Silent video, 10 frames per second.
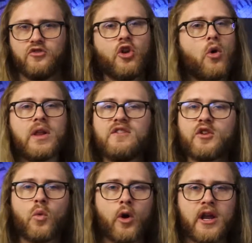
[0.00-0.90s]
Don't
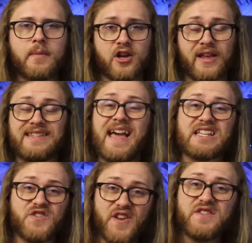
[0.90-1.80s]
even worry about it. You're like,
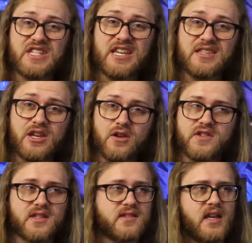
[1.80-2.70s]
Dax, fifteen
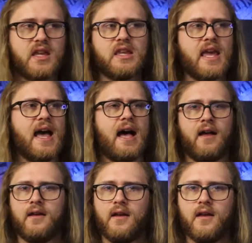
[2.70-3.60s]
years? It's like,
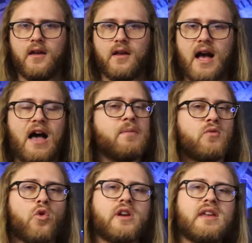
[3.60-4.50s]
yeah. I've
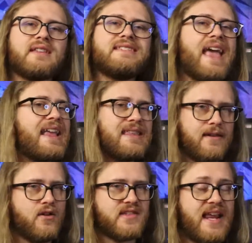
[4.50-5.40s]
been working ten
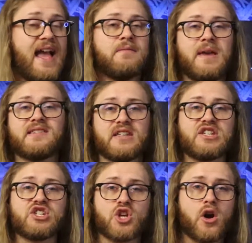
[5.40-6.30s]
years and I had to basically
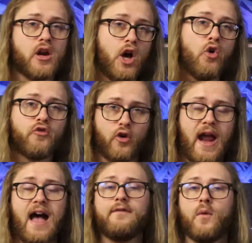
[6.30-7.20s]
start over
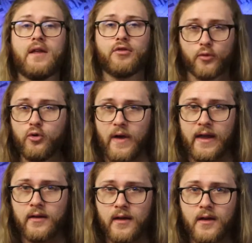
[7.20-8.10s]
halfway through
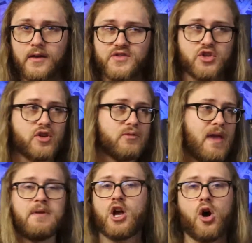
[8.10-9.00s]
it. So you can
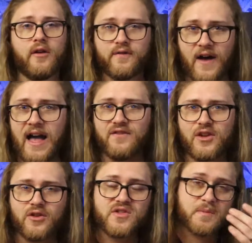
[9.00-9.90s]
maybe call it five
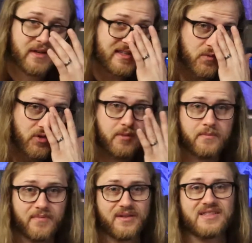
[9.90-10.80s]
years, but it's really
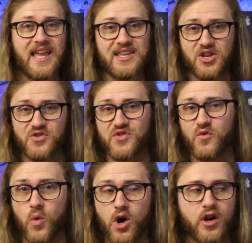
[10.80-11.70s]
been ten years
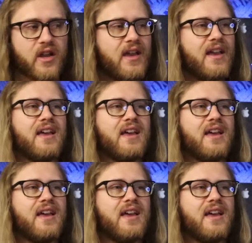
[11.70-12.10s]
of work.